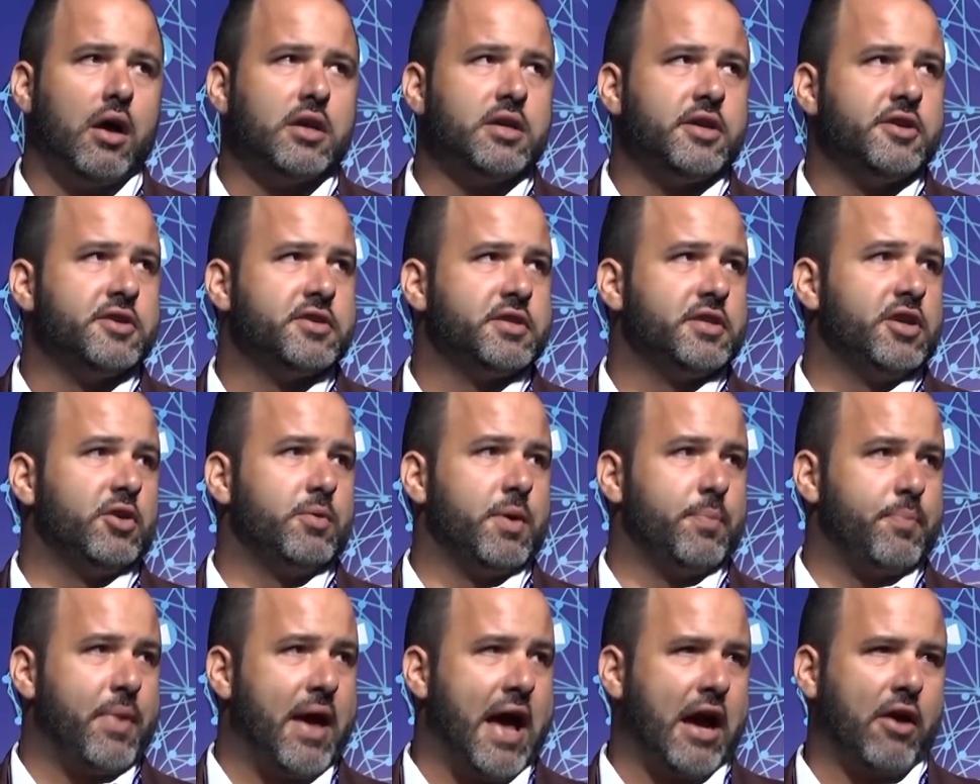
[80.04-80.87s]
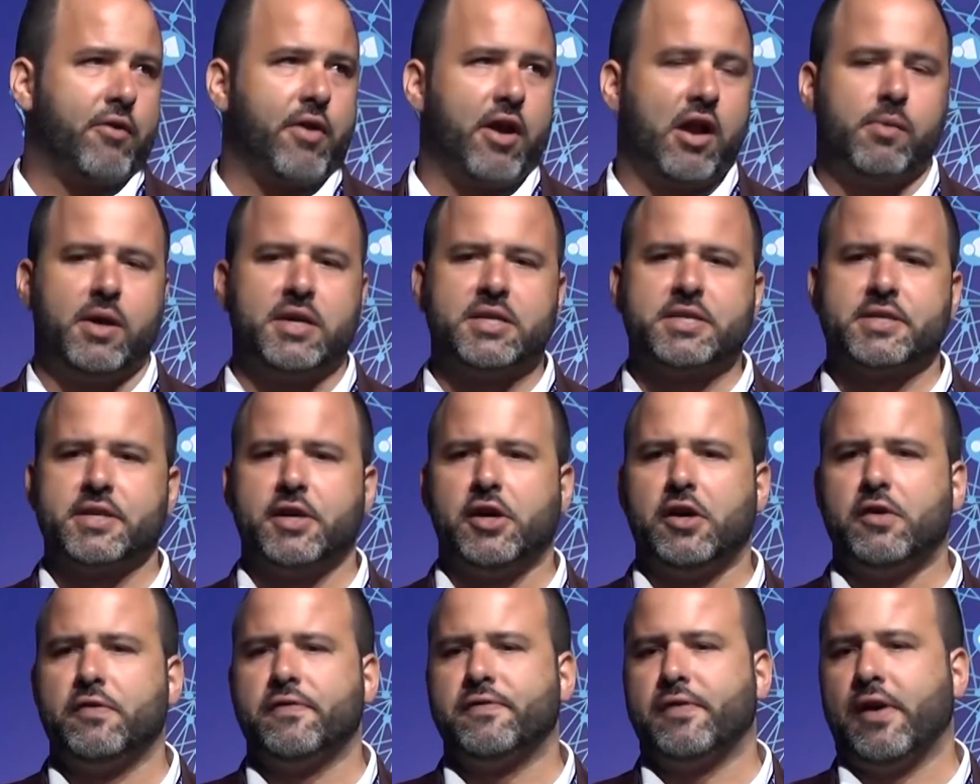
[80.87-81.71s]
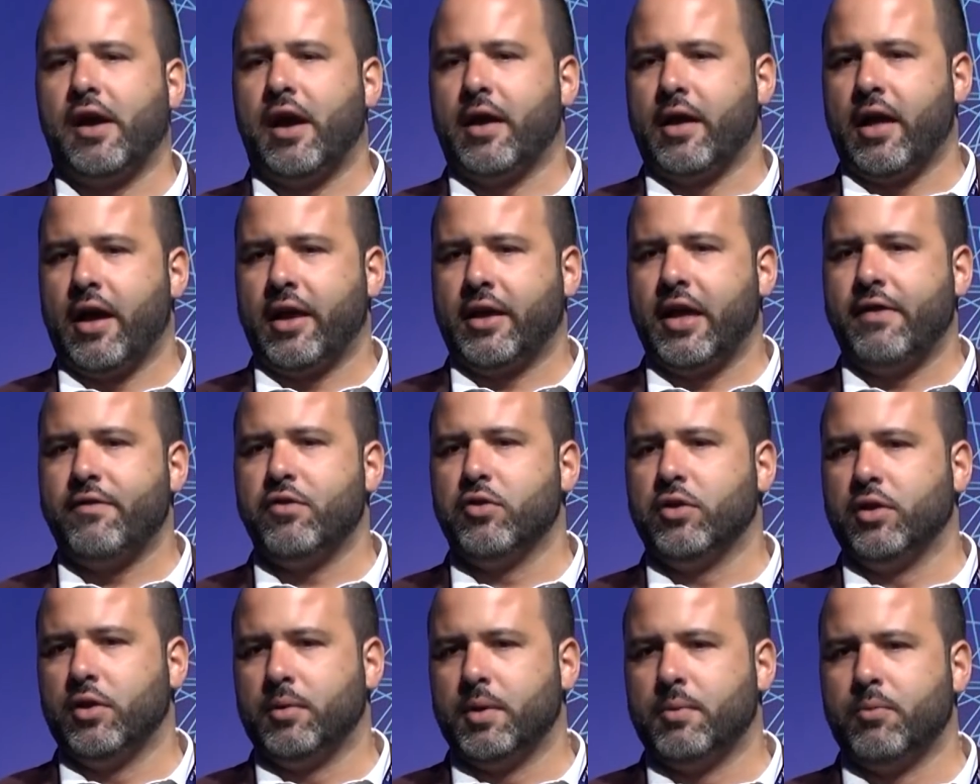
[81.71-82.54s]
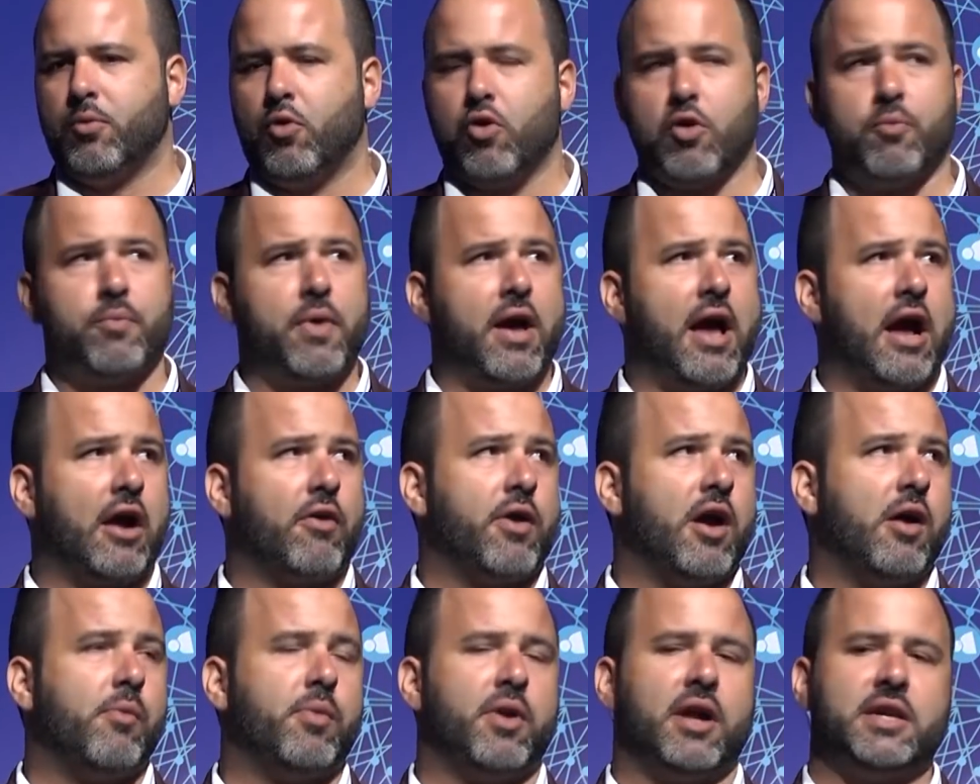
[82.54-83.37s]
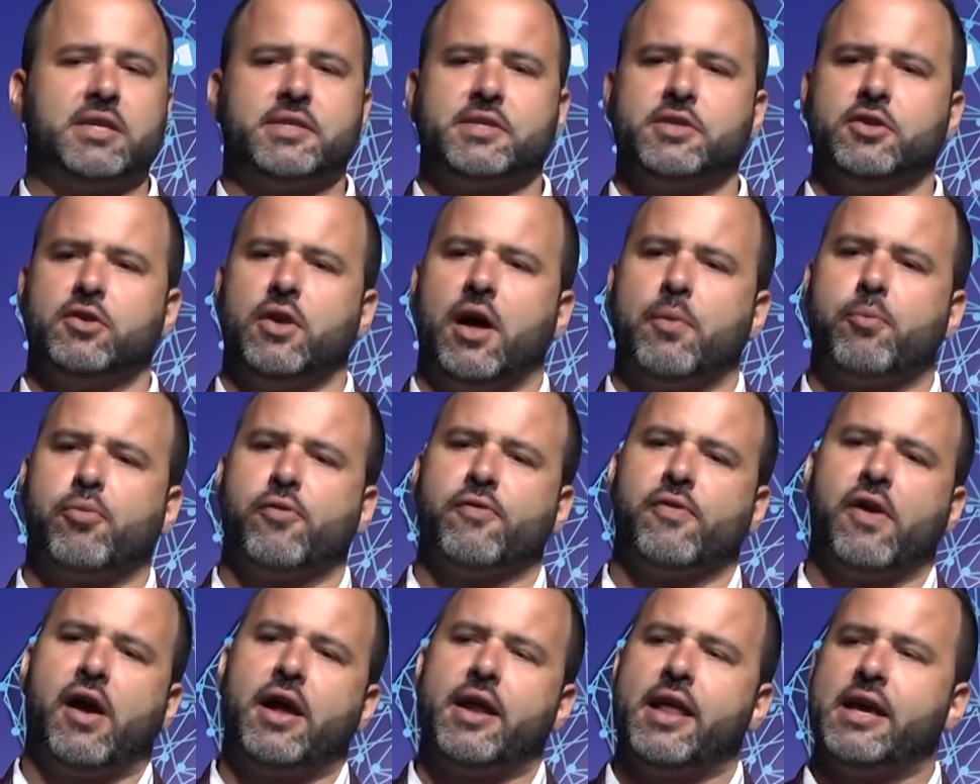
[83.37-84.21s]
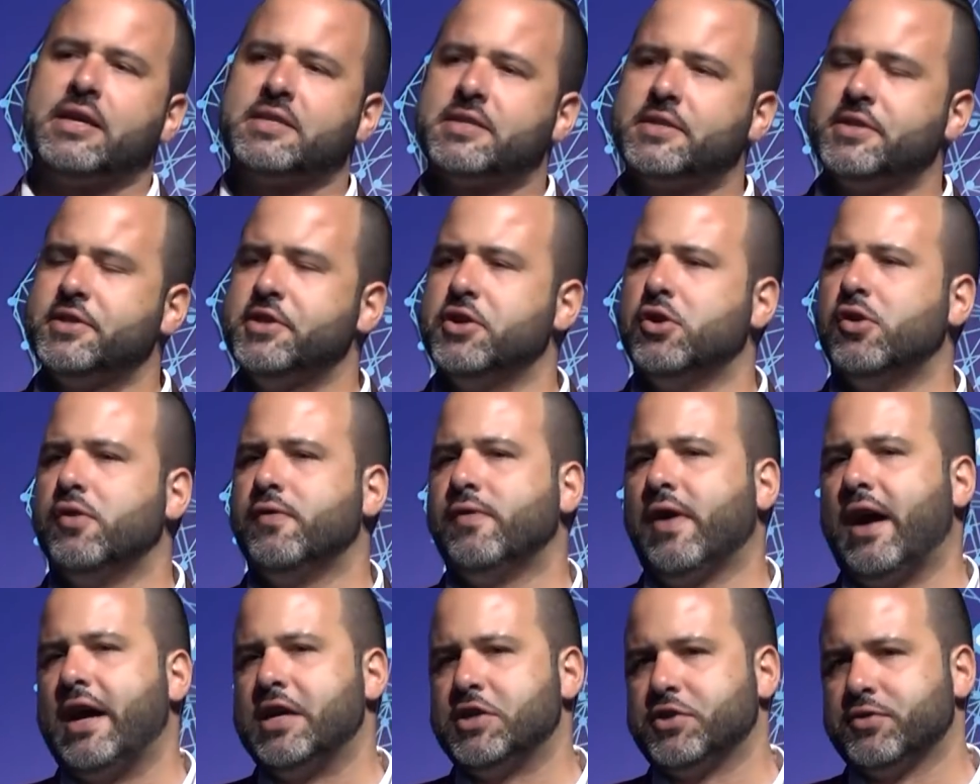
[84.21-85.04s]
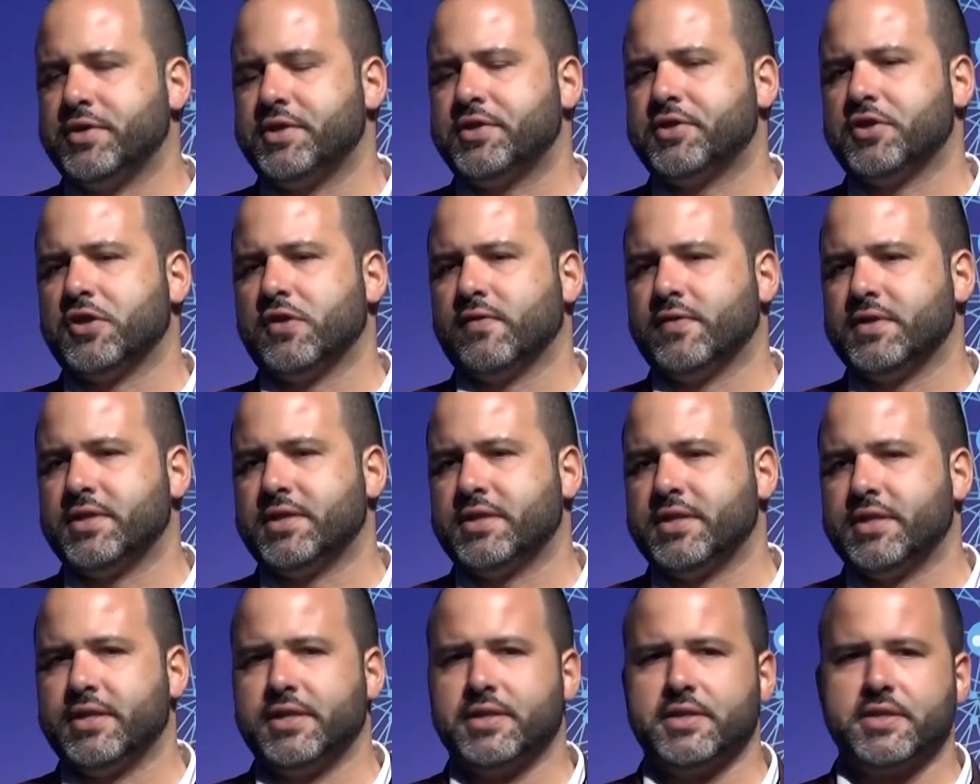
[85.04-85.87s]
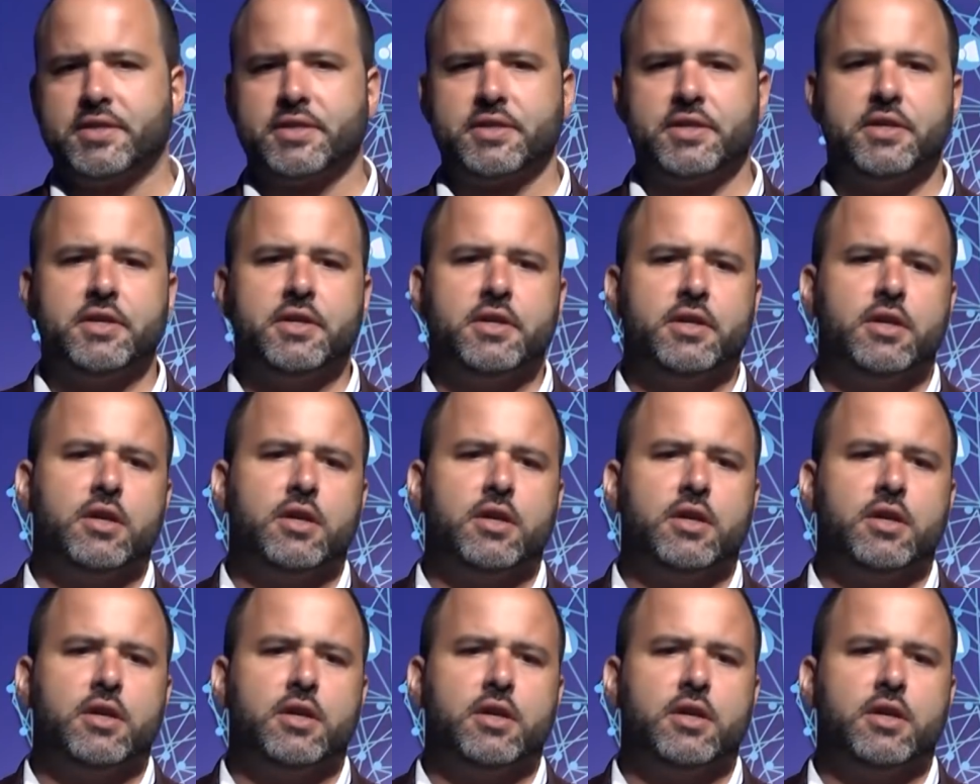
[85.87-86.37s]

here's a little bit background on myself. I gave you a little bit more background, but I provide STO advisory services.